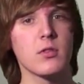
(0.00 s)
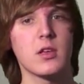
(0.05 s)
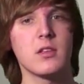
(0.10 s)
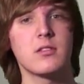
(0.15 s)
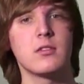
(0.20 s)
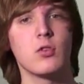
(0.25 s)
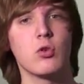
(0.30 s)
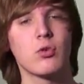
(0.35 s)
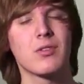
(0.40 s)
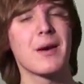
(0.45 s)
they
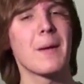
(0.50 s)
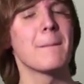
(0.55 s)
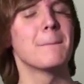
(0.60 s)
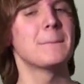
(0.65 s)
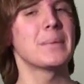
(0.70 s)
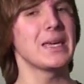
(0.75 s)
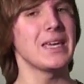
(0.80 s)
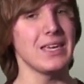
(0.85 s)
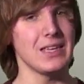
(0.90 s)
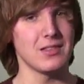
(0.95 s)
still
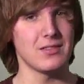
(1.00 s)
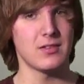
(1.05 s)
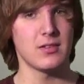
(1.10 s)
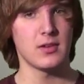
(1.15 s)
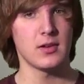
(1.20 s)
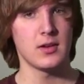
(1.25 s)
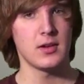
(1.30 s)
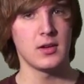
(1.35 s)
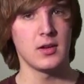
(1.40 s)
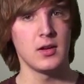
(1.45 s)
compete.
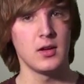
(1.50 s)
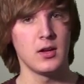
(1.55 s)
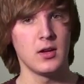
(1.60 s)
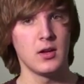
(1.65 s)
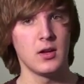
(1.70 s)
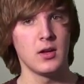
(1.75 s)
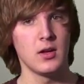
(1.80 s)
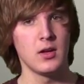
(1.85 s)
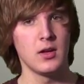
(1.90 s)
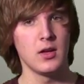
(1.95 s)

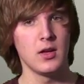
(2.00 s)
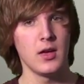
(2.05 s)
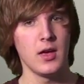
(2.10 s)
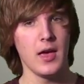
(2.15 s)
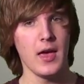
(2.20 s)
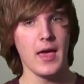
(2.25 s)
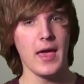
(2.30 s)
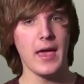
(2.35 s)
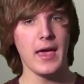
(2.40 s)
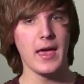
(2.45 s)

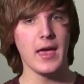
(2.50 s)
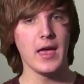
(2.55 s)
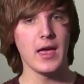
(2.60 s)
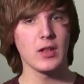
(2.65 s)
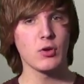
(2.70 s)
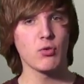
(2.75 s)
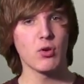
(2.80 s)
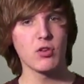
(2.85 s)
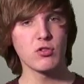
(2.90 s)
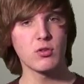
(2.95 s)

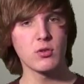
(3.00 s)
And Gran